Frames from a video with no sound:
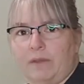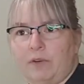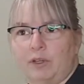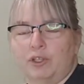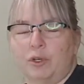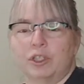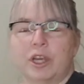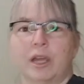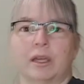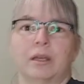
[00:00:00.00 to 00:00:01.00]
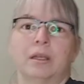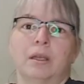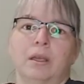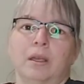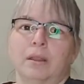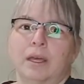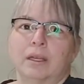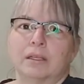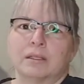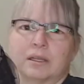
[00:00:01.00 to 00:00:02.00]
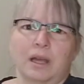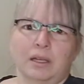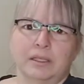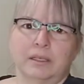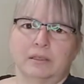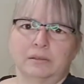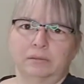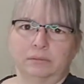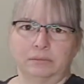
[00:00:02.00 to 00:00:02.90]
very short jacket, that is a cocktail